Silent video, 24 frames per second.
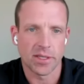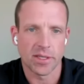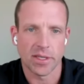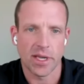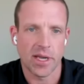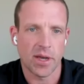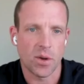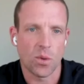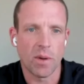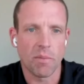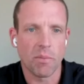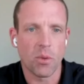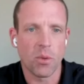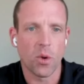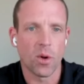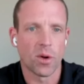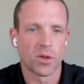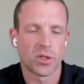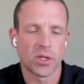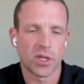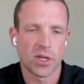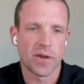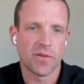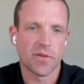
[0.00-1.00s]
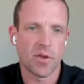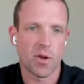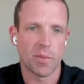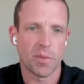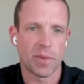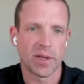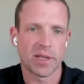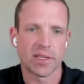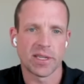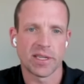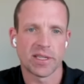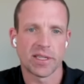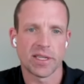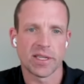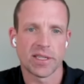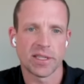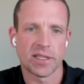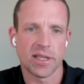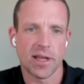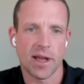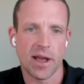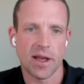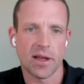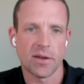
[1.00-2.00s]
Like what portion of your business is
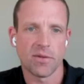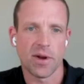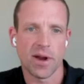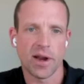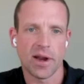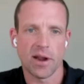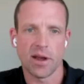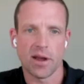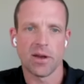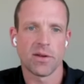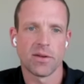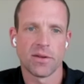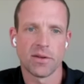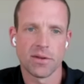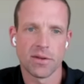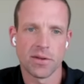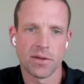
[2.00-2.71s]
that right now?